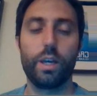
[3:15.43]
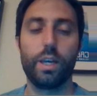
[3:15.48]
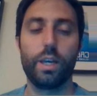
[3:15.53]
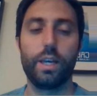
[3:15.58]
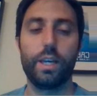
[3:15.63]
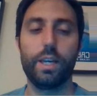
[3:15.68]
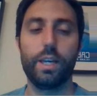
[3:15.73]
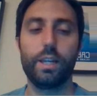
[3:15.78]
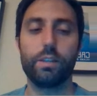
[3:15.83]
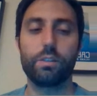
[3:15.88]

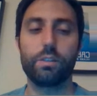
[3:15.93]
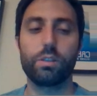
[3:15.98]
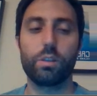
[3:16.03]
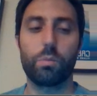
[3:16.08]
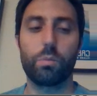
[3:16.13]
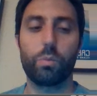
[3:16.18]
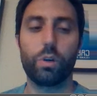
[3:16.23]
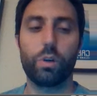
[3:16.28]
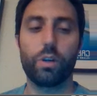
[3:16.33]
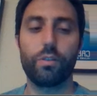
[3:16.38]
it's
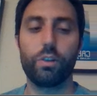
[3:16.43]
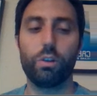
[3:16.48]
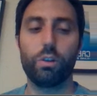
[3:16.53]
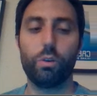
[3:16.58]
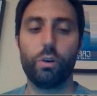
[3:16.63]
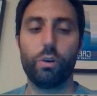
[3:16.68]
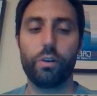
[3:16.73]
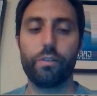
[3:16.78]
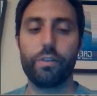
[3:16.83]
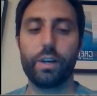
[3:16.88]
somewhat of a
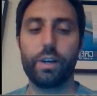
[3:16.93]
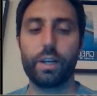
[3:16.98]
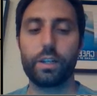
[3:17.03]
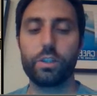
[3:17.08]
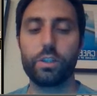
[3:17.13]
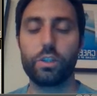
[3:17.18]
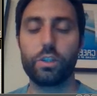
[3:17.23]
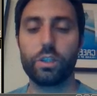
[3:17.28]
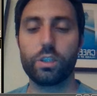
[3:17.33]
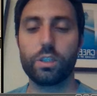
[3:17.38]
Lord
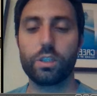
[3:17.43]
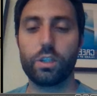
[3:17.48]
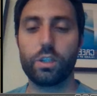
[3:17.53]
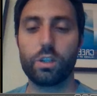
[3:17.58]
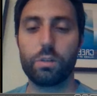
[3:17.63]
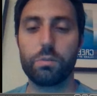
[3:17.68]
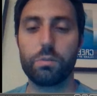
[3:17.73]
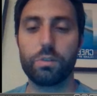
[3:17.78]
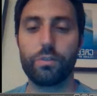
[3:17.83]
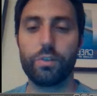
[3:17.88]
effect, just in
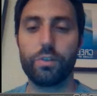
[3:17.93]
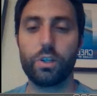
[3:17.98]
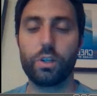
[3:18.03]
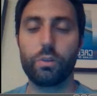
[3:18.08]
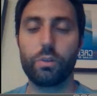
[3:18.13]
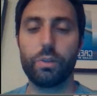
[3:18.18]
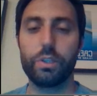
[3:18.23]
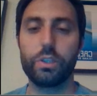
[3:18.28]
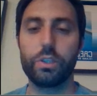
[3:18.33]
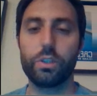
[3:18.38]
terms of your
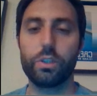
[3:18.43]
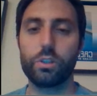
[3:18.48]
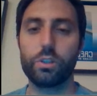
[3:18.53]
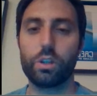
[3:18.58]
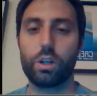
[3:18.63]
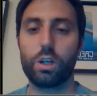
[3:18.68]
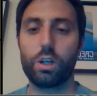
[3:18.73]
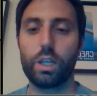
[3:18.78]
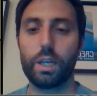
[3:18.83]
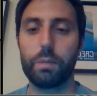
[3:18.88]
creatures
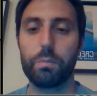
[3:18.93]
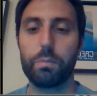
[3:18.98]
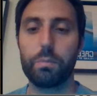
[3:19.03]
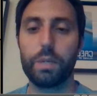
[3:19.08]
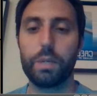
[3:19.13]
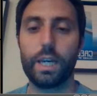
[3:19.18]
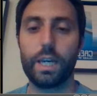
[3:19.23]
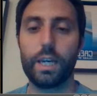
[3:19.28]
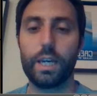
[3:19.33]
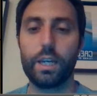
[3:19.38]
are like
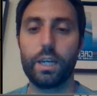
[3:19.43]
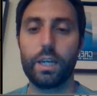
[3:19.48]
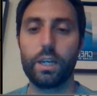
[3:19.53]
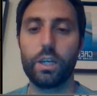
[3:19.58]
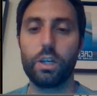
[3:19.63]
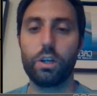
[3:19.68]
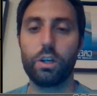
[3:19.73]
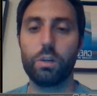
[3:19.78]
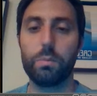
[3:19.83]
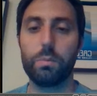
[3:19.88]
pinging
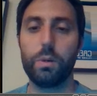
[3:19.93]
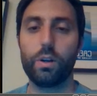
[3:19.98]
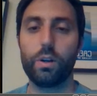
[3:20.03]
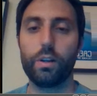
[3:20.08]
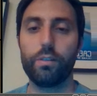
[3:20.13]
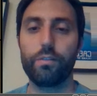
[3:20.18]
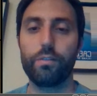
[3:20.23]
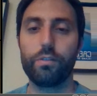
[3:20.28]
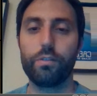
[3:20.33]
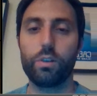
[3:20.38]
your
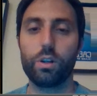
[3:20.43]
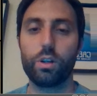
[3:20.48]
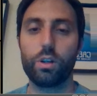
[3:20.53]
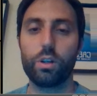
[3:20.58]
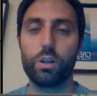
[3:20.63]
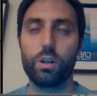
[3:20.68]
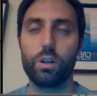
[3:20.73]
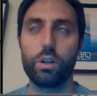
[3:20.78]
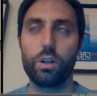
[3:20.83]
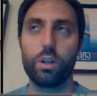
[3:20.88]
opponent
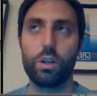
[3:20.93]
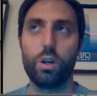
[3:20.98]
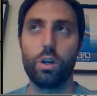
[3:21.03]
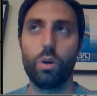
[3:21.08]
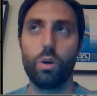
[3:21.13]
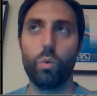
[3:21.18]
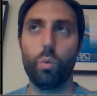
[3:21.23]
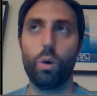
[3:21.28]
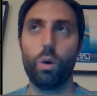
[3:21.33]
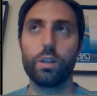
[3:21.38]
for
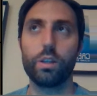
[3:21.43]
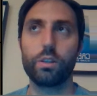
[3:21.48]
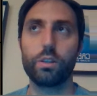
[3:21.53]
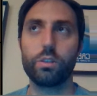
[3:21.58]
1.